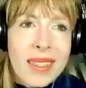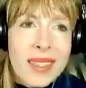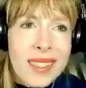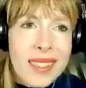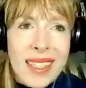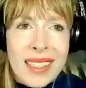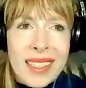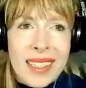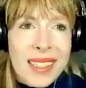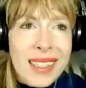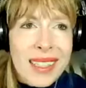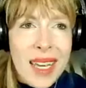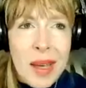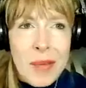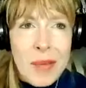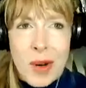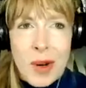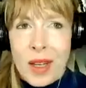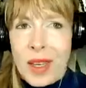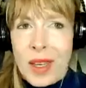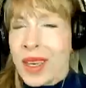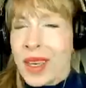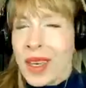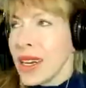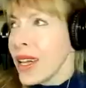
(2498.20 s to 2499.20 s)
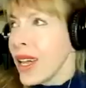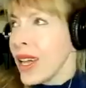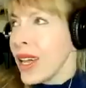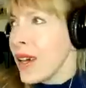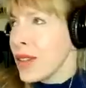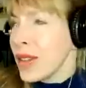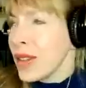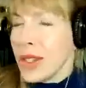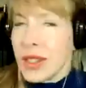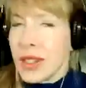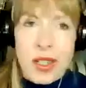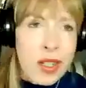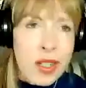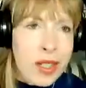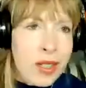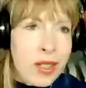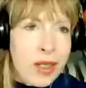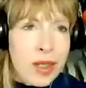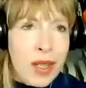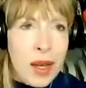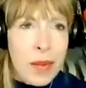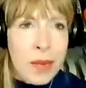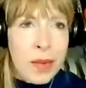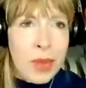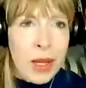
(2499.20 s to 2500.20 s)
let's say I'm working at a health insurance
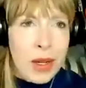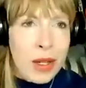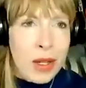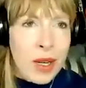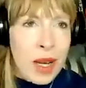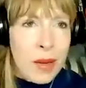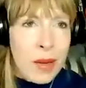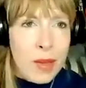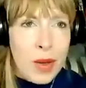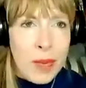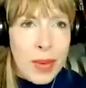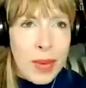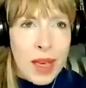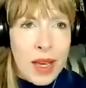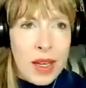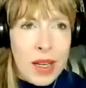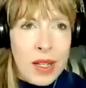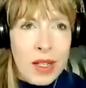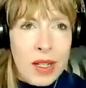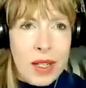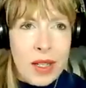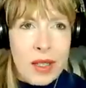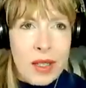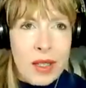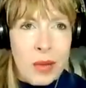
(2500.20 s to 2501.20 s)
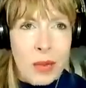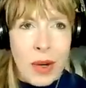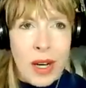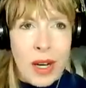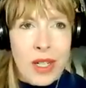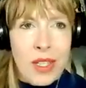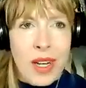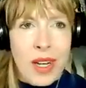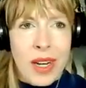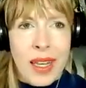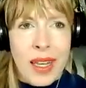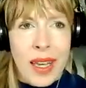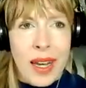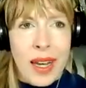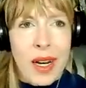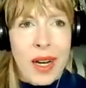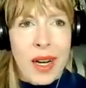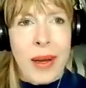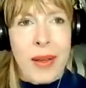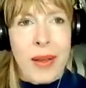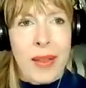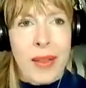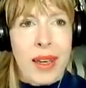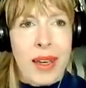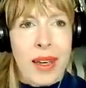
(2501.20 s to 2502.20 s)
company, or I'm a patient. Why should I care
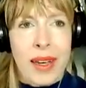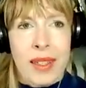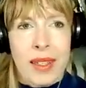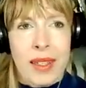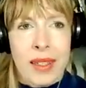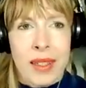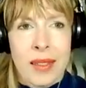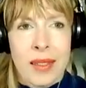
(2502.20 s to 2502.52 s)
about that?